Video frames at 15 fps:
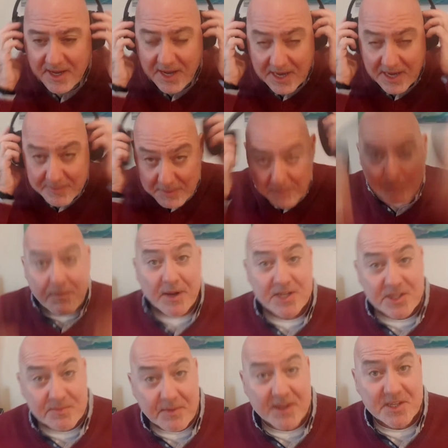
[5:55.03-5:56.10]
And I'm a
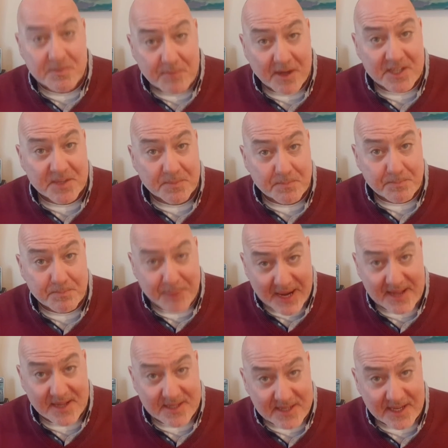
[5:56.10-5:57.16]
much, much, much
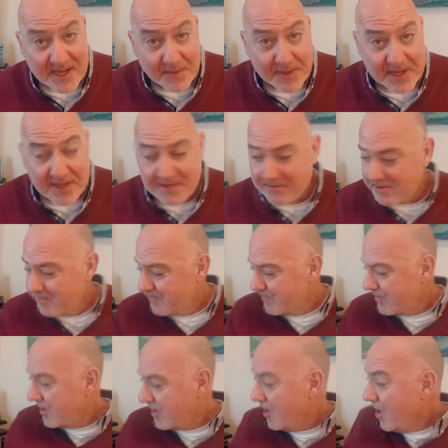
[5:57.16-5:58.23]
better Tigger because of them.
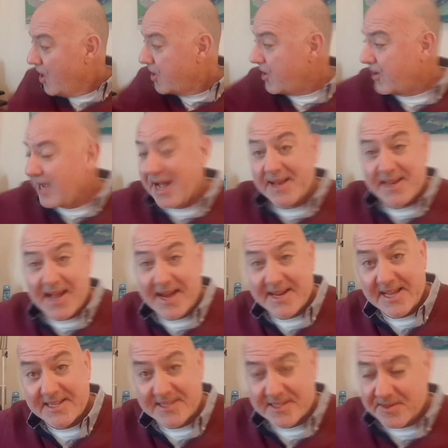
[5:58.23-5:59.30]
You can
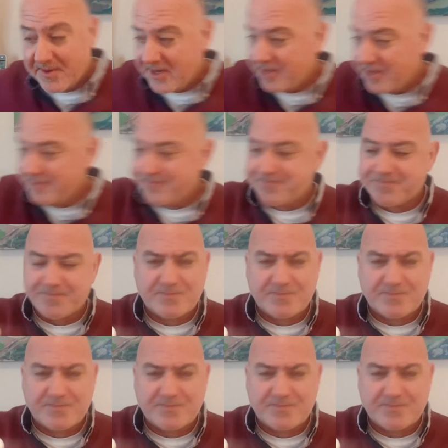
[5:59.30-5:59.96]
nowadays as well.